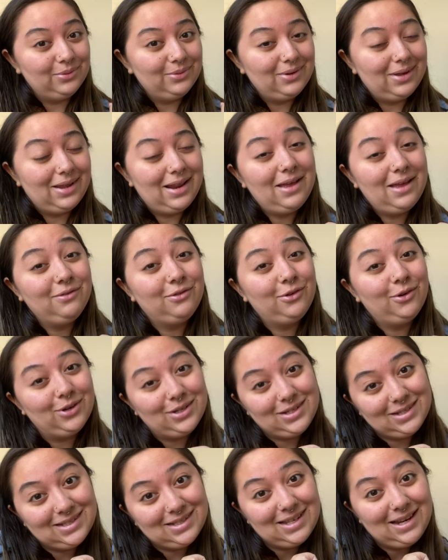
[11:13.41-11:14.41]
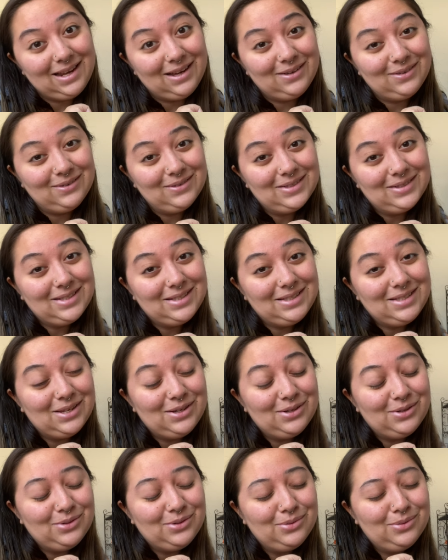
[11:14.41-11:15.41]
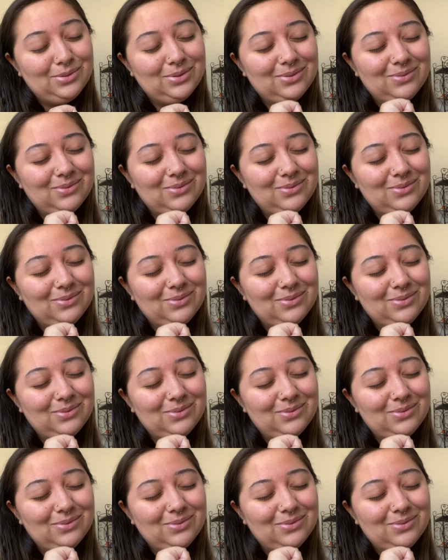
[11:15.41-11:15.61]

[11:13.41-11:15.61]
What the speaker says: and I have crutches now. So